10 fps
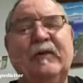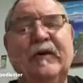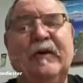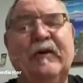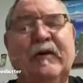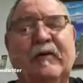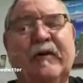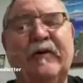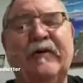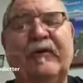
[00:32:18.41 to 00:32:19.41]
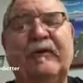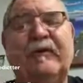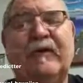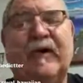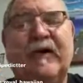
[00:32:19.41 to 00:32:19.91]
there's a
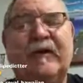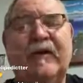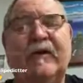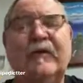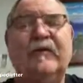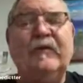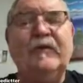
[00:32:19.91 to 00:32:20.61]
lot that goes